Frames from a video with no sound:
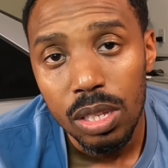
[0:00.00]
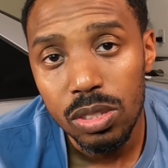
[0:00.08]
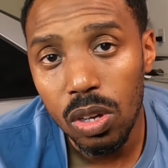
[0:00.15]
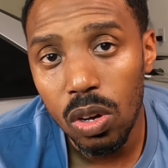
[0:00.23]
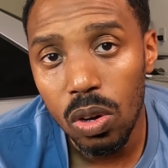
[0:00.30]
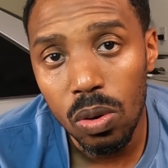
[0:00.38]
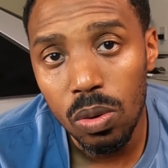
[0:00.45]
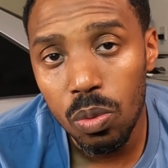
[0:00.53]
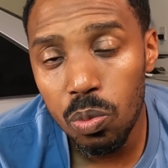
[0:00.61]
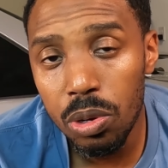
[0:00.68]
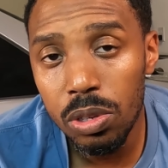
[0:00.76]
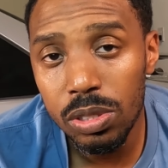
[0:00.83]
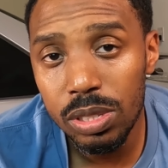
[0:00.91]
So
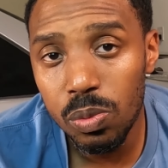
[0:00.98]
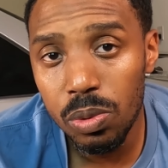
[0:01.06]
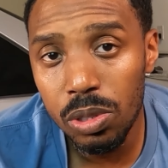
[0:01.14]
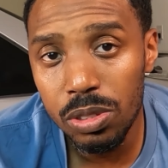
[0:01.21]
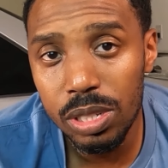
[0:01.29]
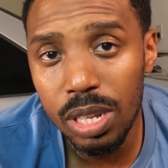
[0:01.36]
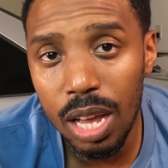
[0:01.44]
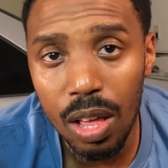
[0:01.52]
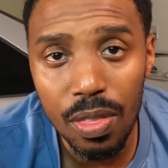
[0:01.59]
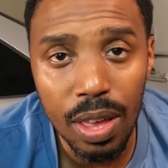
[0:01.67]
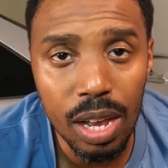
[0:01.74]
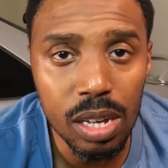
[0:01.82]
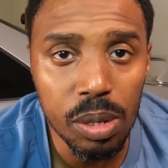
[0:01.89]
we'll see
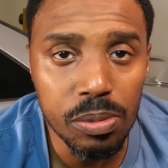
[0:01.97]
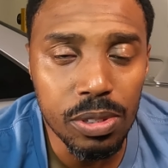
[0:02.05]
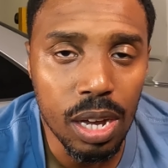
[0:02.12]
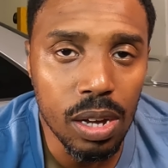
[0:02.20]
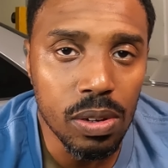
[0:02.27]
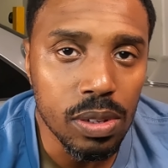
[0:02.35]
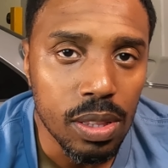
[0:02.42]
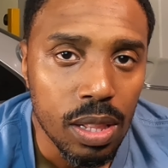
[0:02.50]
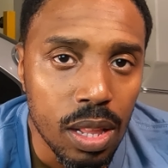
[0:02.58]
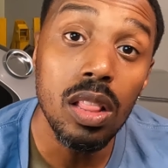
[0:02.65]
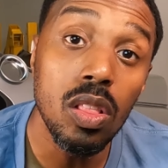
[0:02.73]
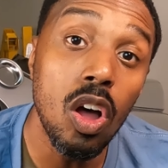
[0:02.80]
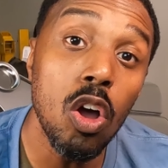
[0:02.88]
how that comes out.
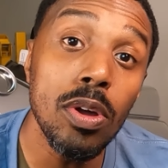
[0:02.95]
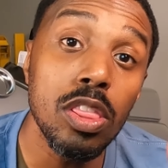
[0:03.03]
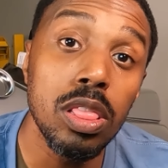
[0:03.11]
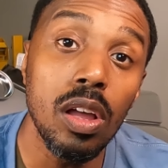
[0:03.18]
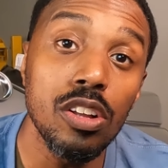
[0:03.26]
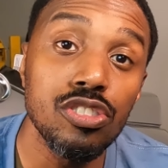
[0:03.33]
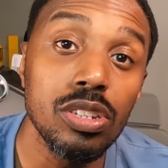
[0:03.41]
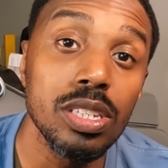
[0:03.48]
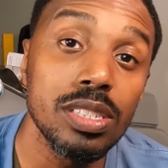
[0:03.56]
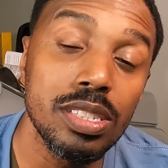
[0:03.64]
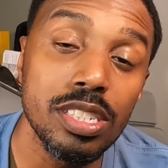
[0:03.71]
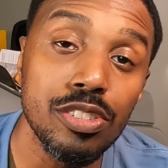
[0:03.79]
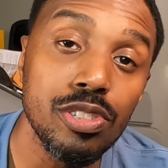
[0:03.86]
Along with launching
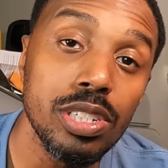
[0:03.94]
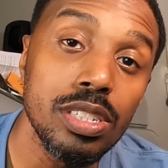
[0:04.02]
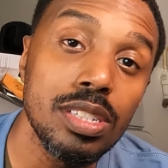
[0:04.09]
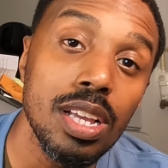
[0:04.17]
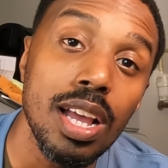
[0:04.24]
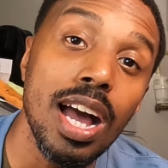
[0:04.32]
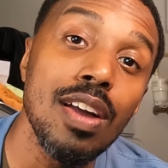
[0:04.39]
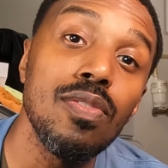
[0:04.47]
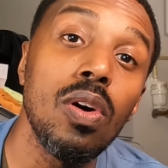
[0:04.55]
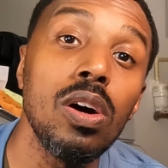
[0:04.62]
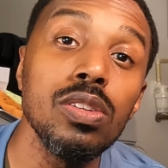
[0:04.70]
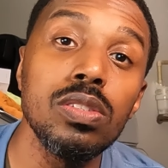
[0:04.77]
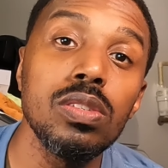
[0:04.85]
this series, I've
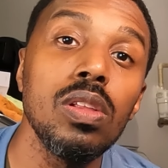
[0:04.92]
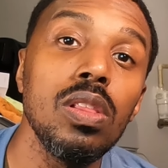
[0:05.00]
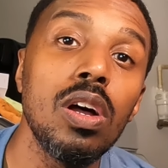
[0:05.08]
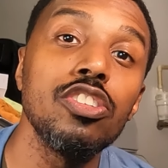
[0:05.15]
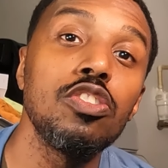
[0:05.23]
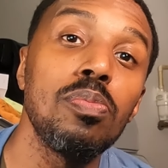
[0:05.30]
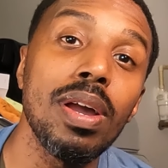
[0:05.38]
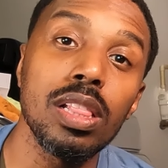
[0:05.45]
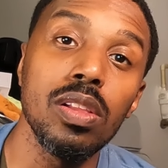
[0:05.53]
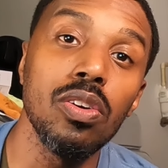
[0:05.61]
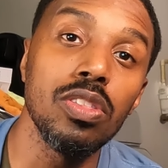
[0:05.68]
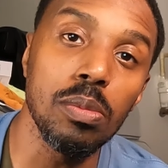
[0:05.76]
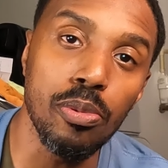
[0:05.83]
also launched my
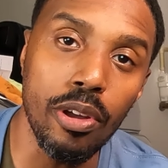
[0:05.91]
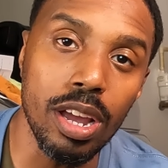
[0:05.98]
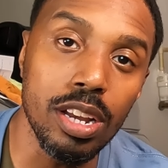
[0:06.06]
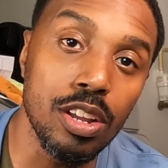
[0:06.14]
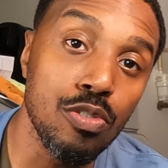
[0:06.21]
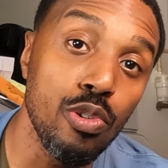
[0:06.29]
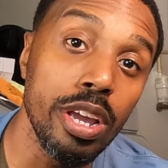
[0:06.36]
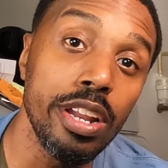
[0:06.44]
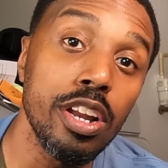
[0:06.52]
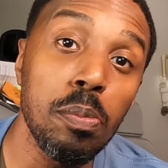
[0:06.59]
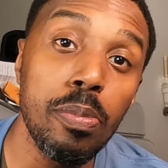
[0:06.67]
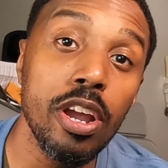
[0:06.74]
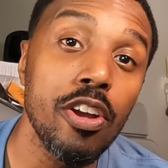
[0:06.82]
clothing brand,
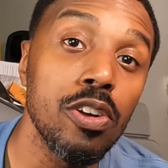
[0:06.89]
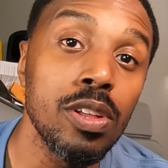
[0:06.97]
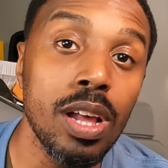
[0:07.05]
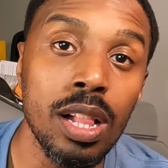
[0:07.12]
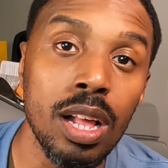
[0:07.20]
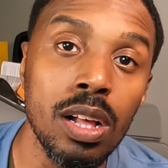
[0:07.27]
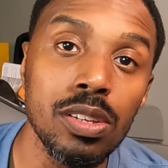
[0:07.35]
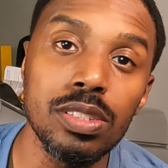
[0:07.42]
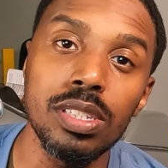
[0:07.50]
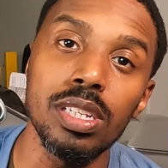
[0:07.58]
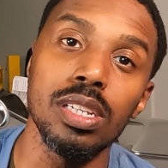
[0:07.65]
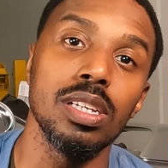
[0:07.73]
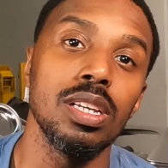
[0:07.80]
Rated Apparel
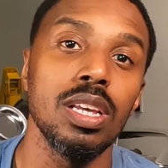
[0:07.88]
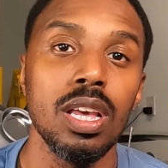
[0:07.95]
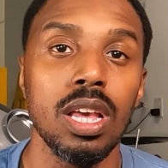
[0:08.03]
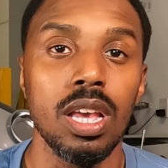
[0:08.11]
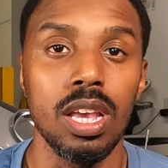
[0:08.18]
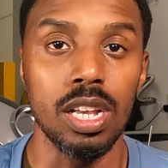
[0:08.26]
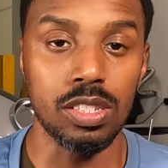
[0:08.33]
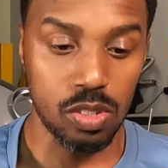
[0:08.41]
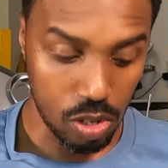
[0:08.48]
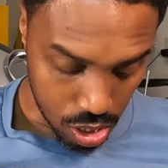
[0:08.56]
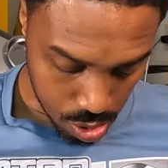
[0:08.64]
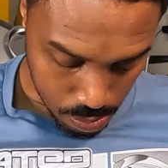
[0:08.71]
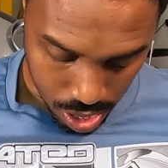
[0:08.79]
LLC. It's
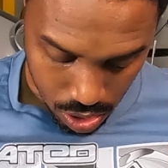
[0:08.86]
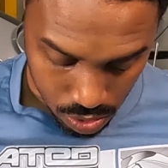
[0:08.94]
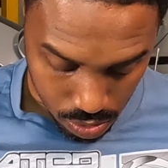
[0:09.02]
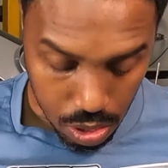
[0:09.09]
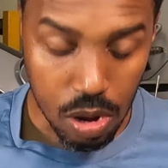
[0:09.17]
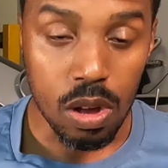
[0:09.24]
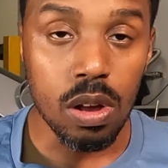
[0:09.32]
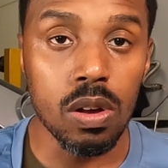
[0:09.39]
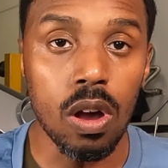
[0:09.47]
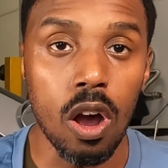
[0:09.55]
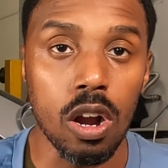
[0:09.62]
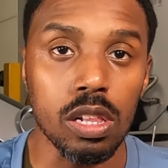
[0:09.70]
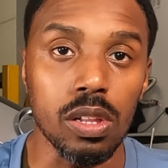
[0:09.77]
all about
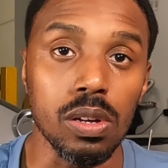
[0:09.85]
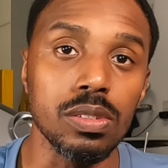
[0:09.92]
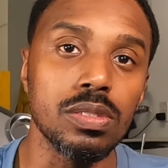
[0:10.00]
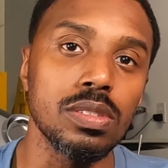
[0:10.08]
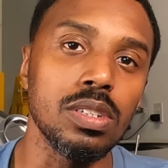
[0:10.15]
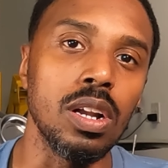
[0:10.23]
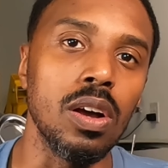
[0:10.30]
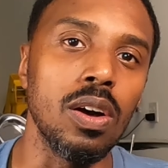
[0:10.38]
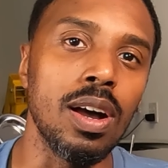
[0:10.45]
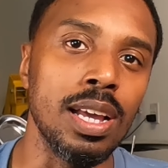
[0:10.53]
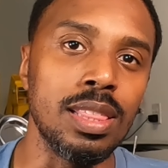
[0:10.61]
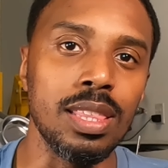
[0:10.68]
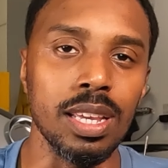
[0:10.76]
car clothes.
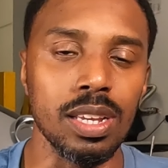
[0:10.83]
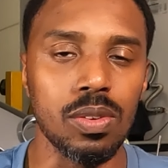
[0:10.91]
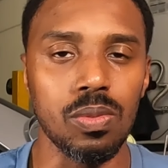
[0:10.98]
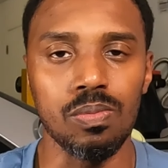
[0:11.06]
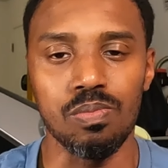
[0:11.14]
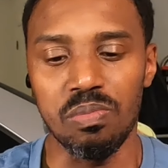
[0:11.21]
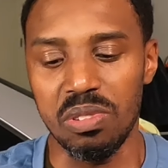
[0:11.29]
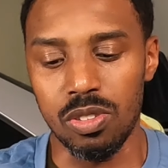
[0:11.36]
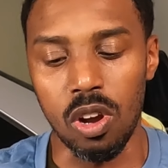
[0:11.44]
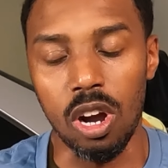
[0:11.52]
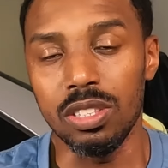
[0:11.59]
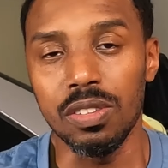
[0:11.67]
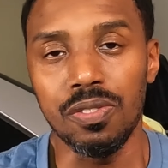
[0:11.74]
I think it's
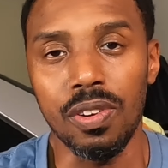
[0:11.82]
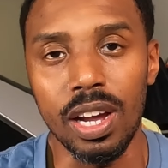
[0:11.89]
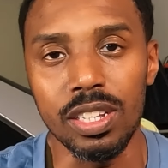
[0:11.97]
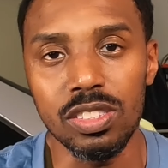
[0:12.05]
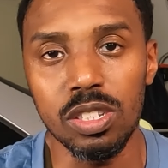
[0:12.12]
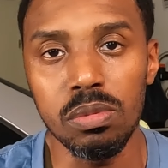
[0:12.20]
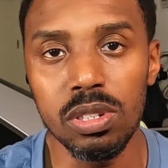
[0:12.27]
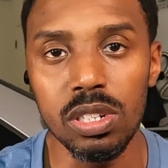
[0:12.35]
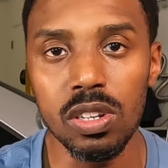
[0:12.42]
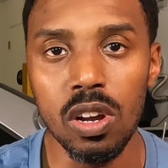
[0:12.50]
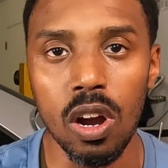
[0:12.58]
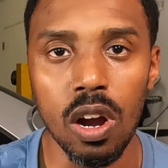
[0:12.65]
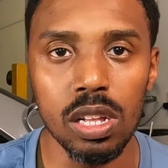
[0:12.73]
hard to find some
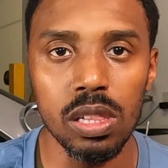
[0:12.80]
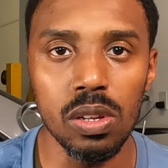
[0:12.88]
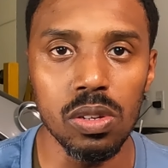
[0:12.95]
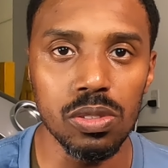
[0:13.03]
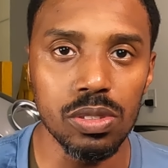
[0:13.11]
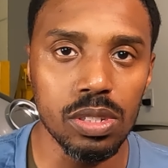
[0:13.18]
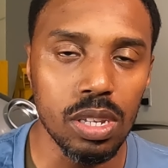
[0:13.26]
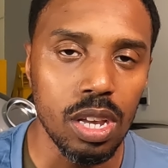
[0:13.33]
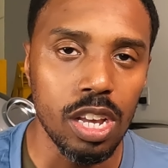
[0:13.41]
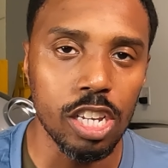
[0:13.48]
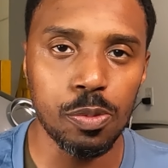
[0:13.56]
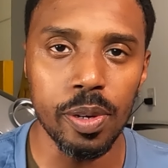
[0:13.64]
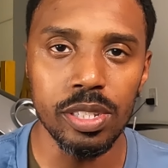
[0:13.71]
good car clothes,
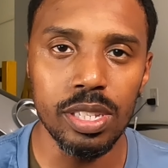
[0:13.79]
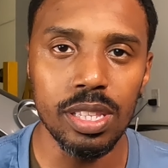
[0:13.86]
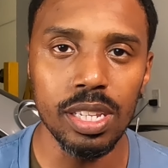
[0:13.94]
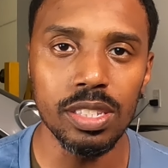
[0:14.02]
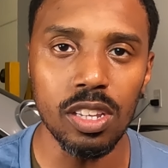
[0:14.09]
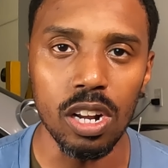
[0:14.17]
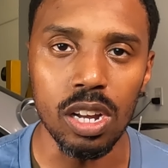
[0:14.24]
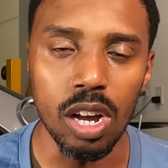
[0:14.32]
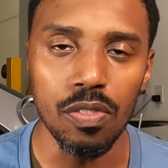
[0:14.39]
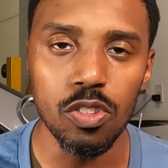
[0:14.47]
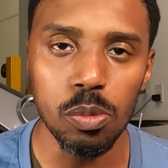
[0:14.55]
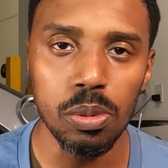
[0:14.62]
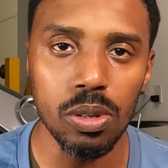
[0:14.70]
especially things that are
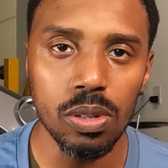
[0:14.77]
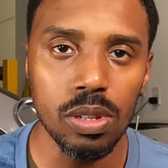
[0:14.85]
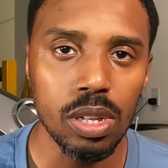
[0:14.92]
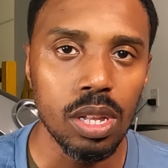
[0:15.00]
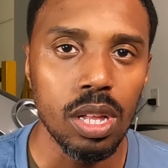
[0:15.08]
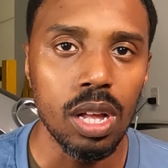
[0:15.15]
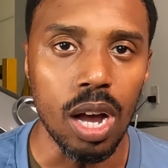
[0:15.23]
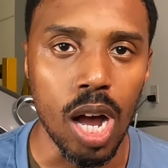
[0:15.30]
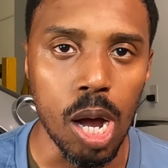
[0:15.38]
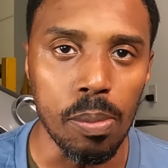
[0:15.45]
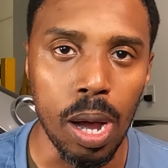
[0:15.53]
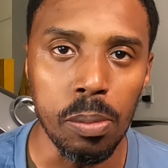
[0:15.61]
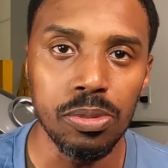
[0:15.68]
comfortable.
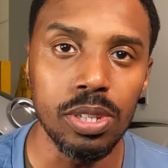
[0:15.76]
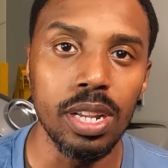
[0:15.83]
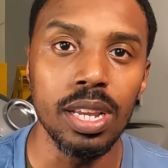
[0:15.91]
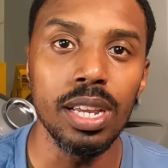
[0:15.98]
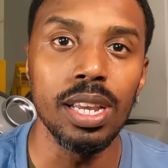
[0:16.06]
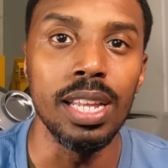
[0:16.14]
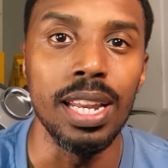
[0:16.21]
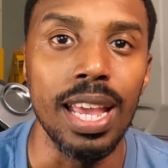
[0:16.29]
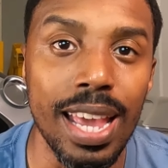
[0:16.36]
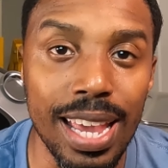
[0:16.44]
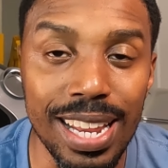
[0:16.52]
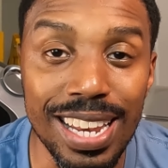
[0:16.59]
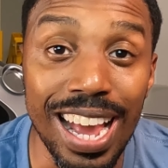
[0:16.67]
I'm sitting in
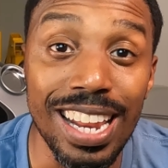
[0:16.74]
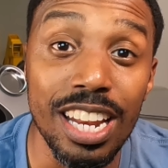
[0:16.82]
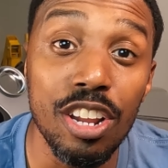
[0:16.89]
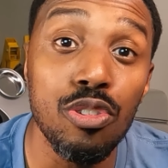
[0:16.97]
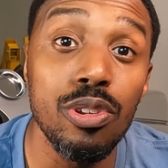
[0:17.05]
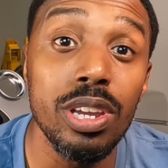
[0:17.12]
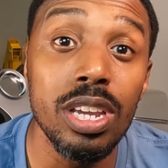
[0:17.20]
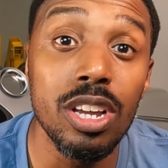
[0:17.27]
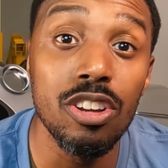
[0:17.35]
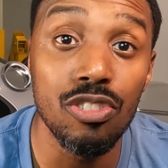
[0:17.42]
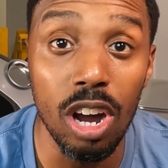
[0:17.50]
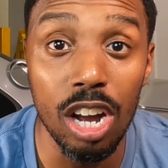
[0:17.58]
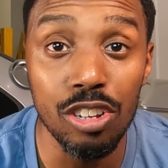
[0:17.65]
a 90-degree
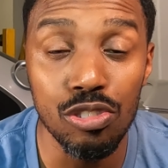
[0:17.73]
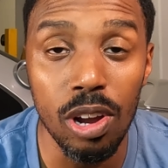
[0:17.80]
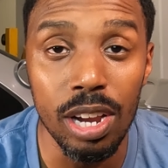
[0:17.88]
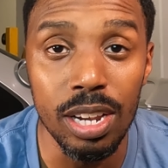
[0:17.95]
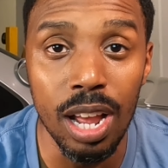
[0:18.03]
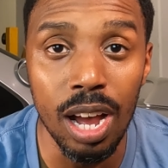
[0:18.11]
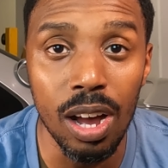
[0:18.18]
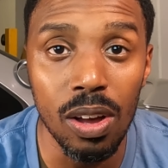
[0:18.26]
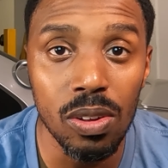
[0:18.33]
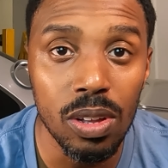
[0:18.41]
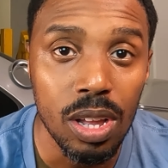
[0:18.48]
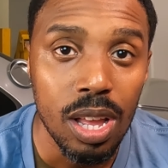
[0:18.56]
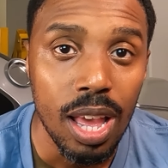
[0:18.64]
garage right
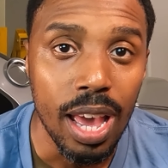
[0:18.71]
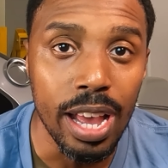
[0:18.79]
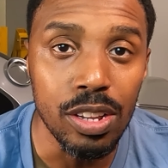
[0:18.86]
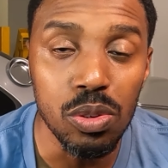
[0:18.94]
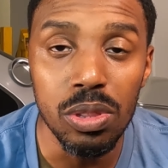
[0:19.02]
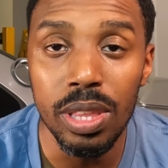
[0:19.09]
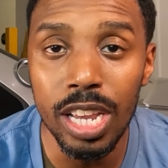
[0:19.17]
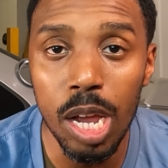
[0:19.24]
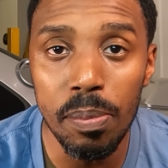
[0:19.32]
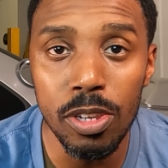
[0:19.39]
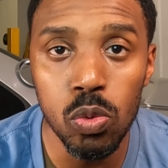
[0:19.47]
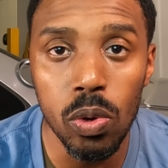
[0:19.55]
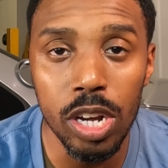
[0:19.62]
now, and you'd think
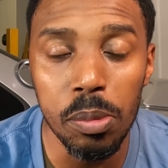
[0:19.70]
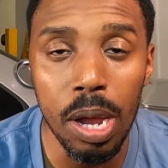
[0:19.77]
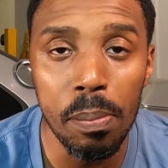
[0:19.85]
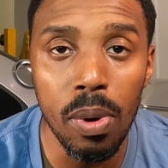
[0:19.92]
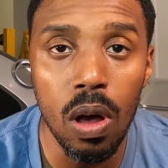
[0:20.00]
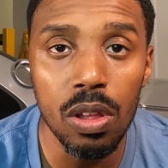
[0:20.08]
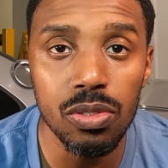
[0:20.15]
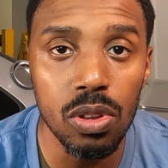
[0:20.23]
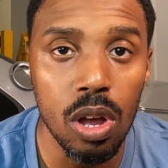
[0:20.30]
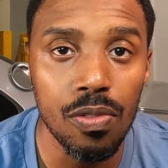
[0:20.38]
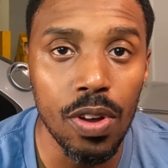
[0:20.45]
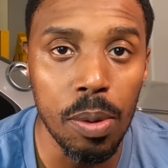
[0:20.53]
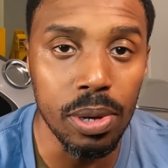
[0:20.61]
I'd be sweating my balls
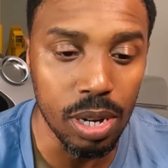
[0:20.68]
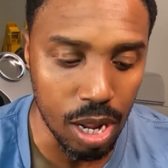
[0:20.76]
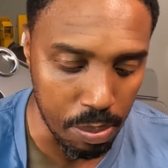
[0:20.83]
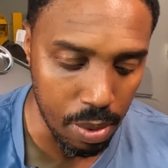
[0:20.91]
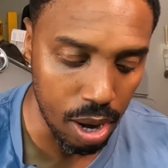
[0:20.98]
off. I mean, I